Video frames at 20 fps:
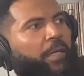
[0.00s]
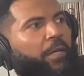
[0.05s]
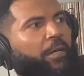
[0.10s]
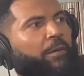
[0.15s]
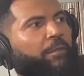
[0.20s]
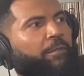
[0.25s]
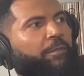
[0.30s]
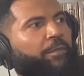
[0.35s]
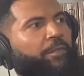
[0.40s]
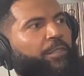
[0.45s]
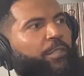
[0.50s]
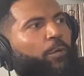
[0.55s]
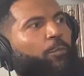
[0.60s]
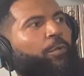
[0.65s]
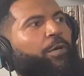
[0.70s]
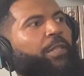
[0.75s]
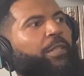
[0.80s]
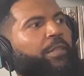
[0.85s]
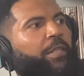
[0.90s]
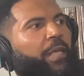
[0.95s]
of
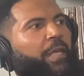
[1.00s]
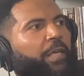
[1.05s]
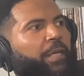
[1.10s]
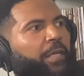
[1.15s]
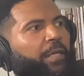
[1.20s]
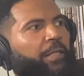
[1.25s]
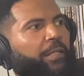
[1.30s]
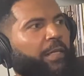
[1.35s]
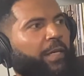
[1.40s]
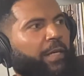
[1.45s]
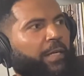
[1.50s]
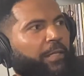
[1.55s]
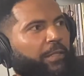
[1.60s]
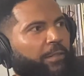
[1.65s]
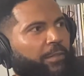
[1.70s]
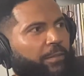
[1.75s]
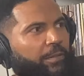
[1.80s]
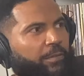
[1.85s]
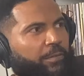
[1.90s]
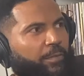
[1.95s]
someone thinking that
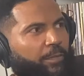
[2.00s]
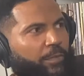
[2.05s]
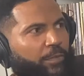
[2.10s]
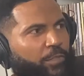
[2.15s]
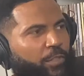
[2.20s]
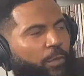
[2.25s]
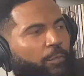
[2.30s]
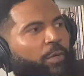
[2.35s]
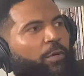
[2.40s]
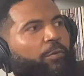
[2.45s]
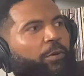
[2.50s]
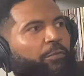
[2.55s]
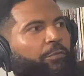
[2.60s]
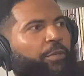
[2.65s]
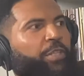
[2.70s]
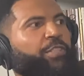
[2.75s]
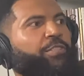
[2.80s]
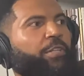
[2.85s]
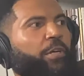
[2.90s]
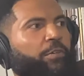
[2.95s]
someone would
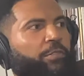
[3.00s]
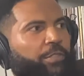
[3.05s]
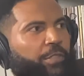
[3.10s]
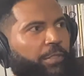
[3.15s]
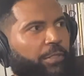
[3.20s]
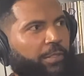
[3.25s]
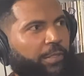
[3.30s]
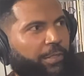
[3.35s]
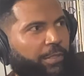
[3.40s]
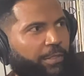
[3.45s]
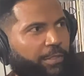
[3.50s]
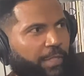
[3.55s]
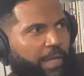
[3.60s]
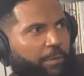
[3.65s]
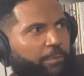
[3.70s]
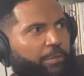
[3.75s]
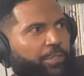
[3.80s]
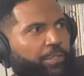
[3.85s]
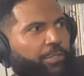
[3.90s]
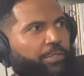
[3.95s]
research it. Is that
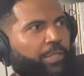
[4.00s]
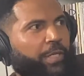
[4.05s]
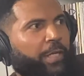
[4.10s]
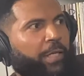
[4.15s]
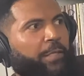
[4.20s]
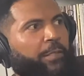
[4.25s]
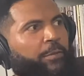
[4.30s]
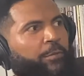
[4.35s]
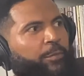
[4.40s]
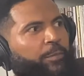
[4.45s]
what you're saying?